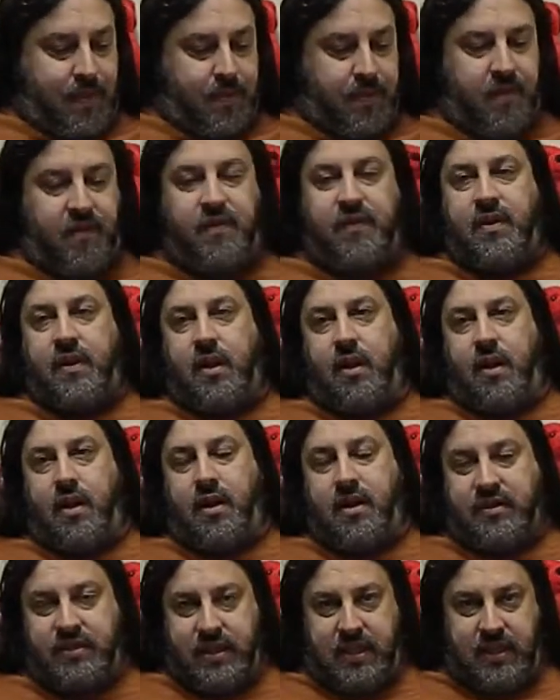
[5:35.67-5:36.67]
the
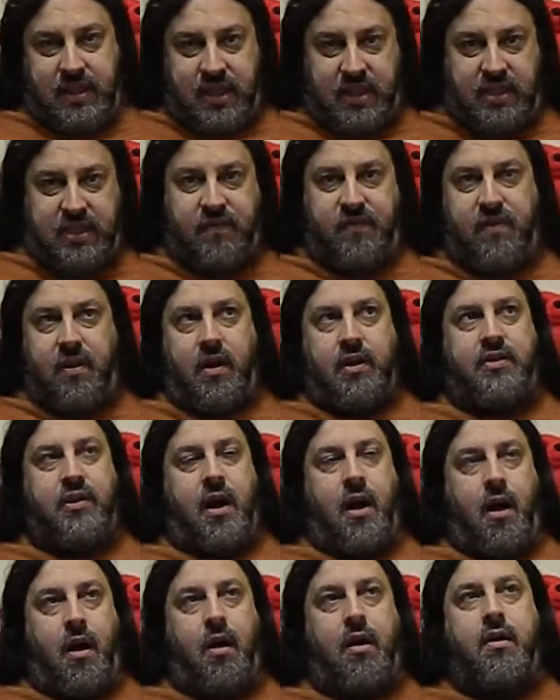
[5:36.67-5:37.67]
vlogs in the InstaVlogs
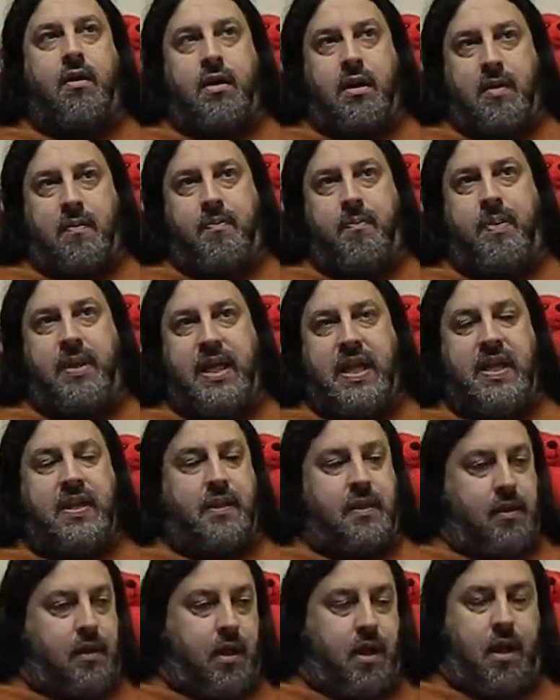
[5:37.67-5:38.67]
are going to be
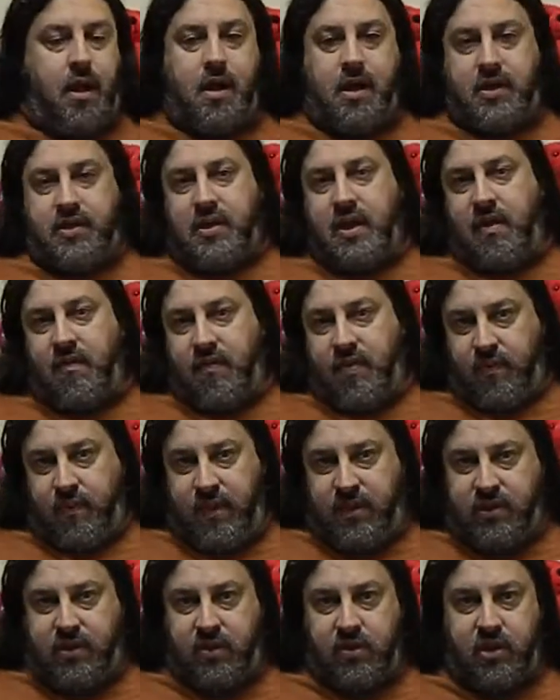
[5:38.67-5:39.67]
the logs of the
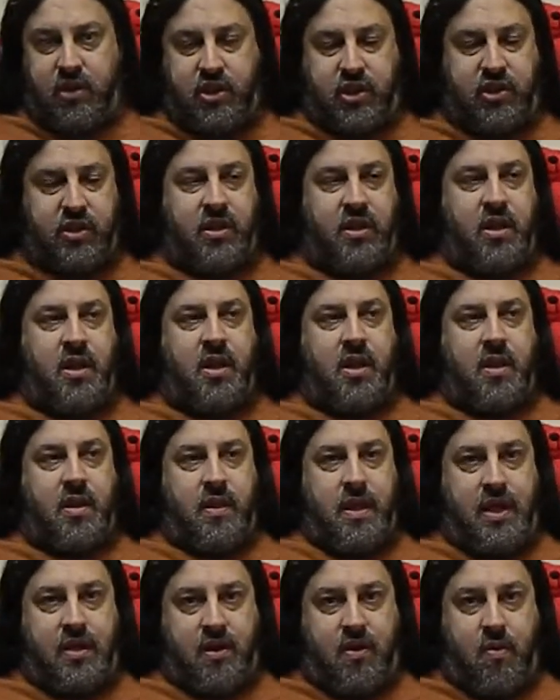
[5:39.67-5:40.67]
research
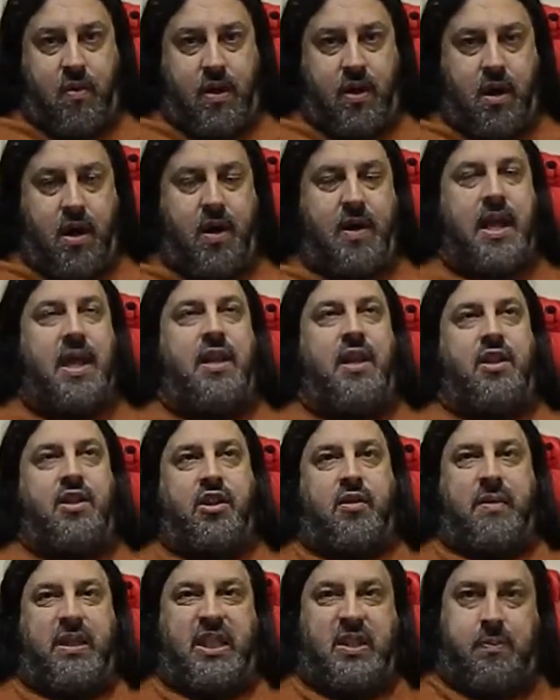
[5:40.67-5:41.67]
that are going on, and it's
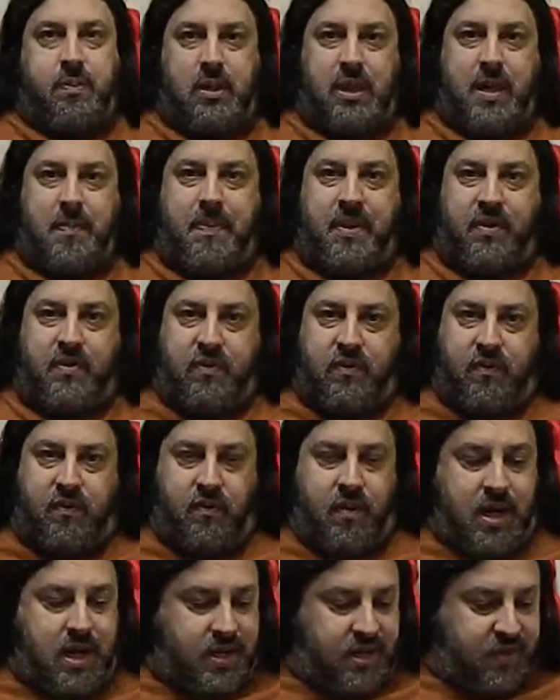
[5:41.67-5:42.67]
going to be split up into a
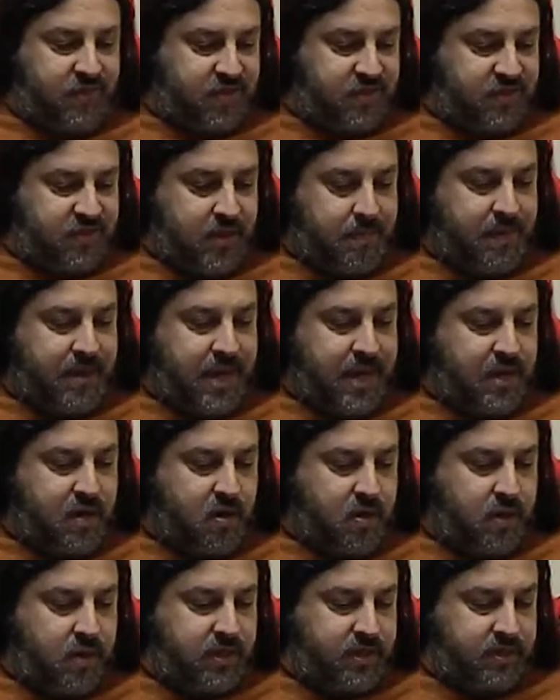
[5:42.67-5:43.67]
variety of different
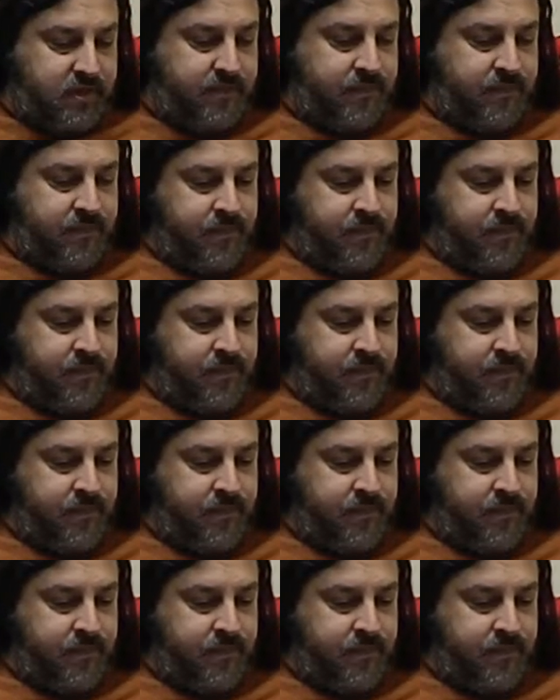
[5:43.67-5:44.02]
subcategories.